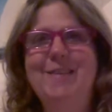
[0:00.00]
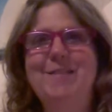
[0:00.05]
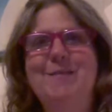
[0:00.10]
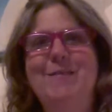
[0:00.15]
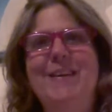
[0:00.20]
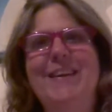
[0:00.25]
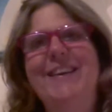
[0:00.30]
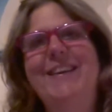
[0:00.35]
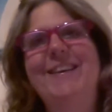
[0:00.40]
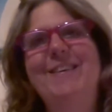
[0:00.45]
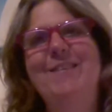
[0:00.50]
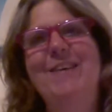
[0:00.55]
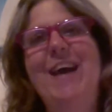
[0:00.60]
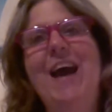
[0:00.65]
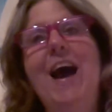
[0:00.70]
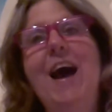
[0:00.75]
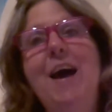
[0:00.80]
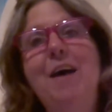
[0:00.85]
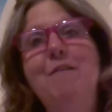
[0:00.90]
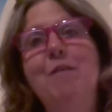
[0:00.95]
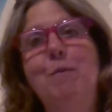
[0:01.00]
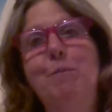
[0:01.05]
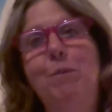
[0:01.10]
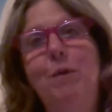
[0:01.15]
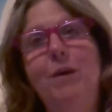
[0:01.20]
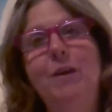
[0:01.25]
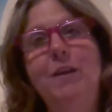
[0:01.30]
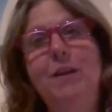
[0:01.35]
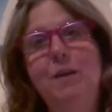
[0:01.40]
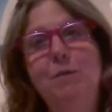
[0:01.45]
But anyway, I have a
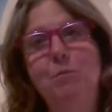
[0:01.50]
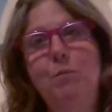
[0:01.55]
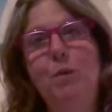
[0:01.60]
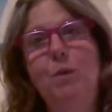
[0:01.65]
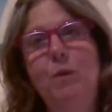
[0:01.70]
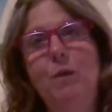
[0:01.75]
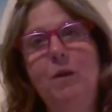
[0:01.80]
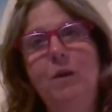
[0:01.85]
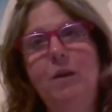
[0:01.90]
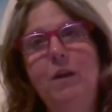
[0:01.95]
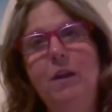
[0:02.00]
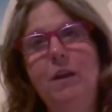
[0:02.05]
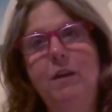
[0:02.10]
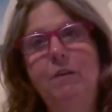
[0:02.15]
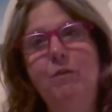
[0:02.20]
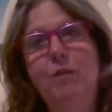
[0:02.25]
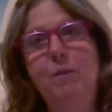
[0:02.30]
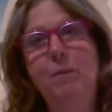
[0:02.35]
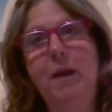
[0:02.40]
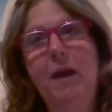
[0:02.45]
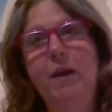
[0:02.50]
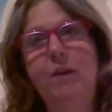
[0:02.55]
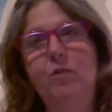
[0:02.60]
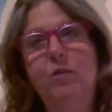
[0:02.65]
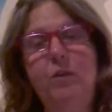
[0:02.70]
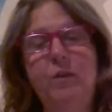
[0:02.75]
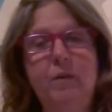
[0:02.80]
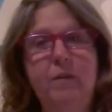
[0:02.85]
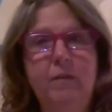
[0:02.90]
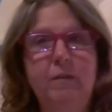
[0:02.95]
blending board from
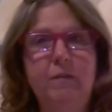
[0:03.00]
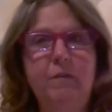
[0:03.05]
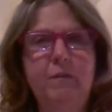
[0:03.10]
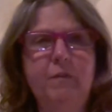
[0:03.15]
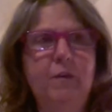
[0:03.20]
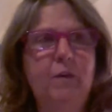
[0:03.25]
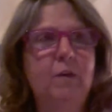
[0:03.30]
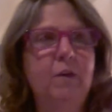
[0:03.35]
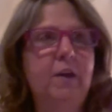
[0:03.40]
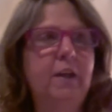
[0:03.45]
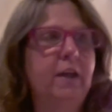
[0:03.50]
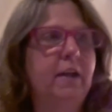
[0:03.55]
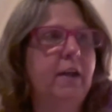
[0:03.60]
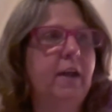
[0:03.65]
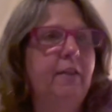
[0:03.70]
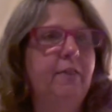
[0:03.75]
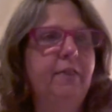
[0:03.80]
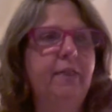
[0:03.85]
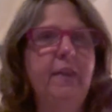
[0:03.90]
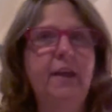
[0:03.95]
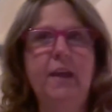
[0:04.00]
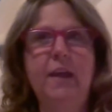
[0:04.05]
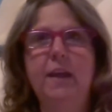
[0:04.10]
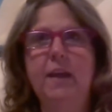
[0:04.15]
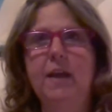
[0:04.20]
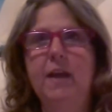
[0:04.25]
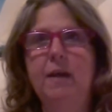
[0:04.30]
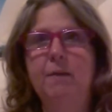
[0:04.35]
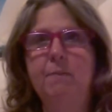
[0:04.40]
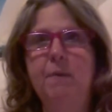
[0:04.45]
Ashford, and I
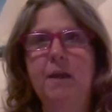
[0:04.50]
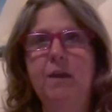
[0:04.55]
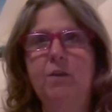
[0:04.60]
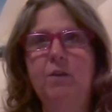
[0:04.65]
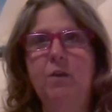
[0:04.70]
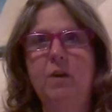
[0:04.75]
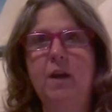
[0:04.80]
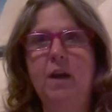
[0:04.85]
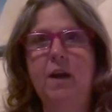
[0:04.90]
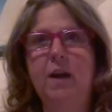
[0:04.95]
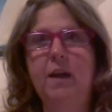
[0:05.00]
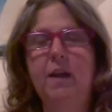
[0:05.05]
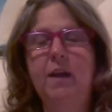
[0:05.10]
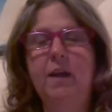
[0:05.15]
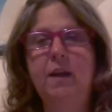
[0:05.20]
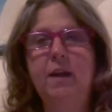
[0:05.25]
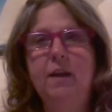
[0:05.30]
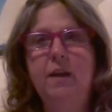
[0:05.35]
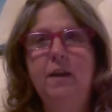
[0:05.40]
think I may try